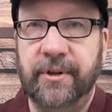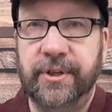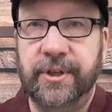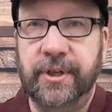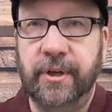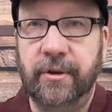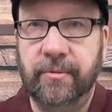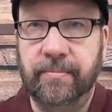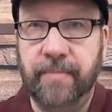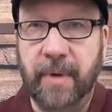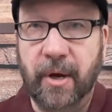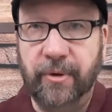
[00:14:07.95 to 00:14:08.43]

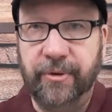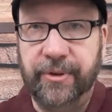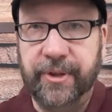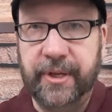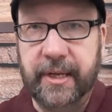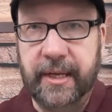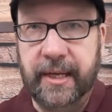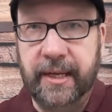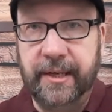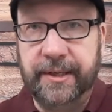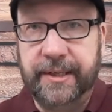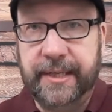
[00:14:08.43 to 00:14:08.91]
So both
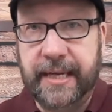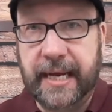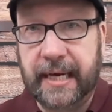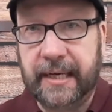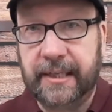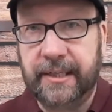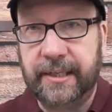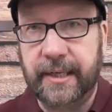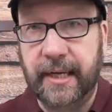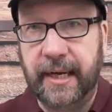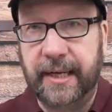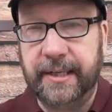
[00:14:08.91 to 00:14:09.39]
the
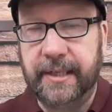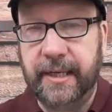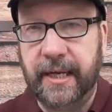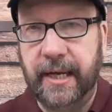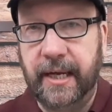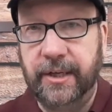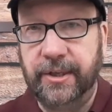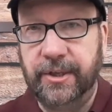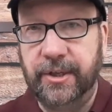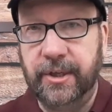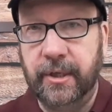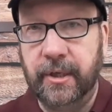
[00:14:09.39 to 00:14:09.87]
in-text
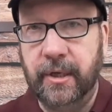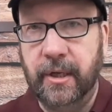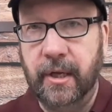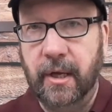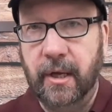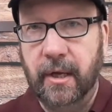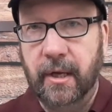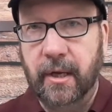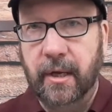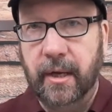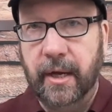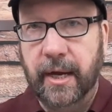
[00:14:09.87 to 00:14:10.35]
citation
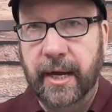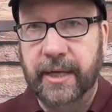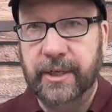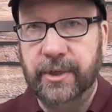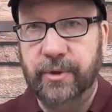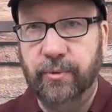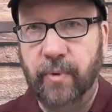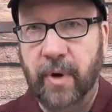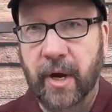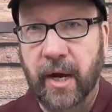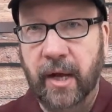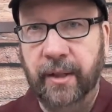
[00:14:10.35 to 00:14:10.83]

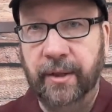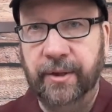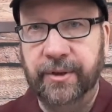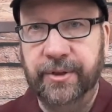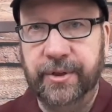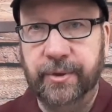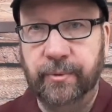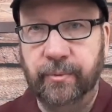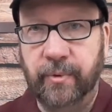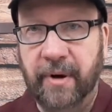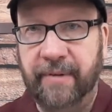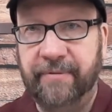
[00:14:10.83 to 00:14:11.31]
as well
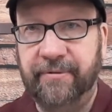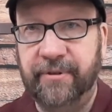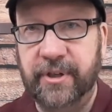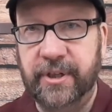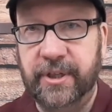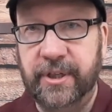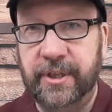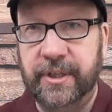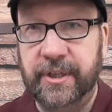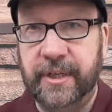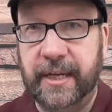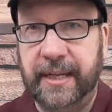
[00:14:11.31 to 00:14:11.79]
as the
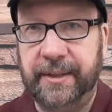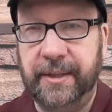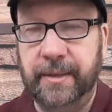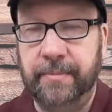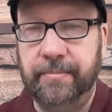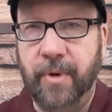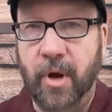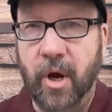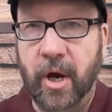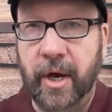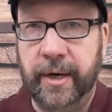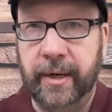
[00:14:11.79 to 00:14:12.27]
references at the
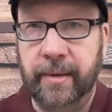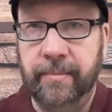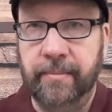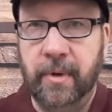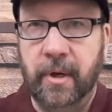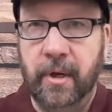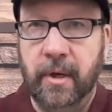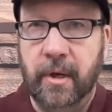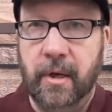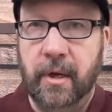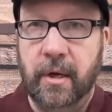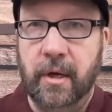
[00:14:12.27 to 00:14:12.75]
bottom
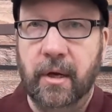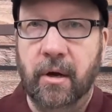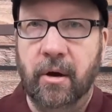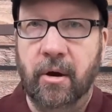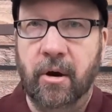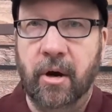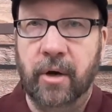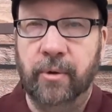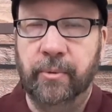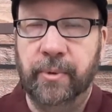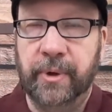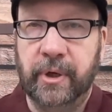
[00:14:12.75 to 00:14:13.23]

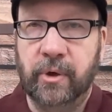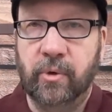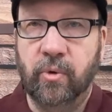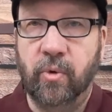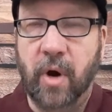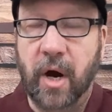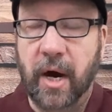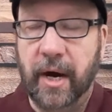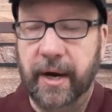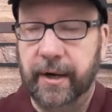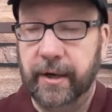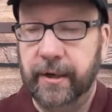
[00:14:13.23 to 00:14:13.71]
are
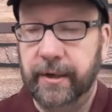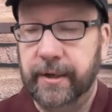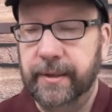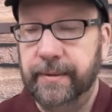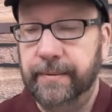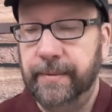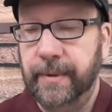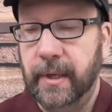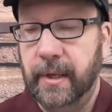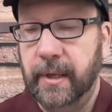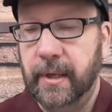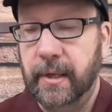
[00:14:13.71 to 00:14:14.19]
required
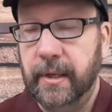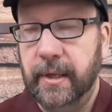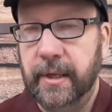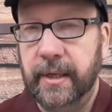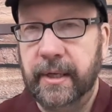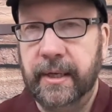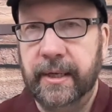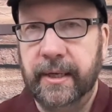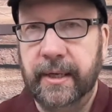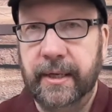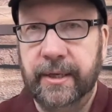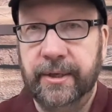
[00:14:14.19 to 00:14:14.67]

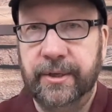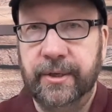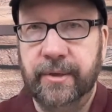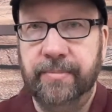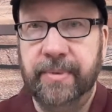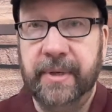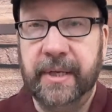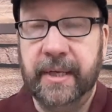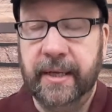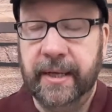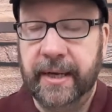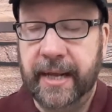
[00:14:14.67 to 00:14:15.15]
to
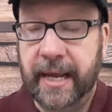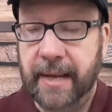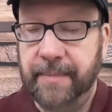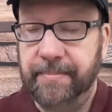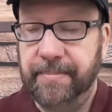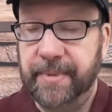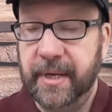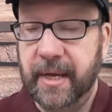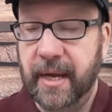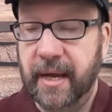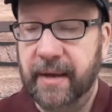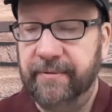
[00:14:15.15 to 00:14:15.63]
be in
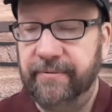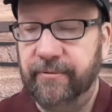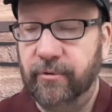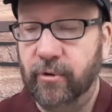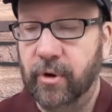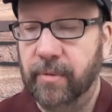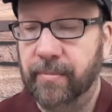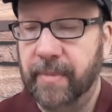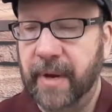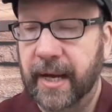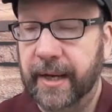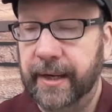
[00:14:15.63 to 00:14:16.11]
APA
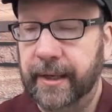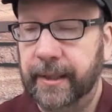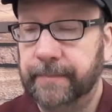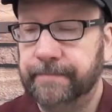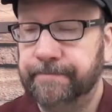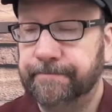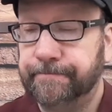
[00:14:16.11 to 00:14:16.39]
formatting.